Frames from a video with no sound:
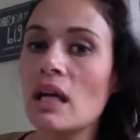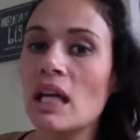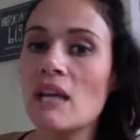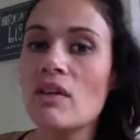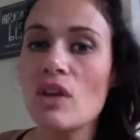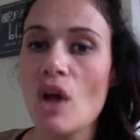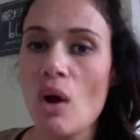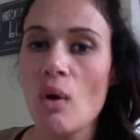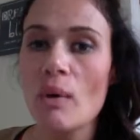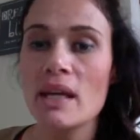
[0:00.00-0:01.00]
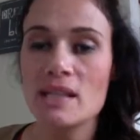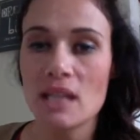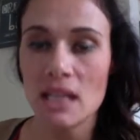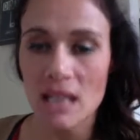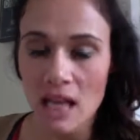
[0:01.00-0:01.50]
Even though it's
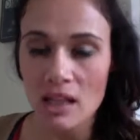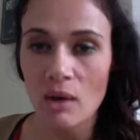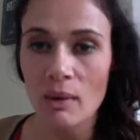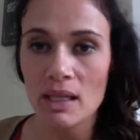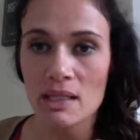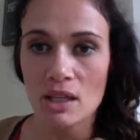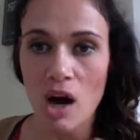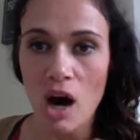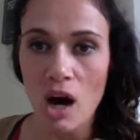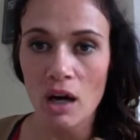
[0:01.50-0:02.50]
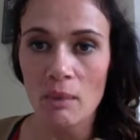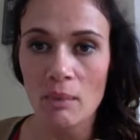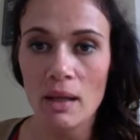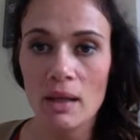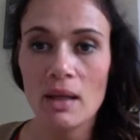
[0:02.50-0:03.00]
a yellow and it's a carb,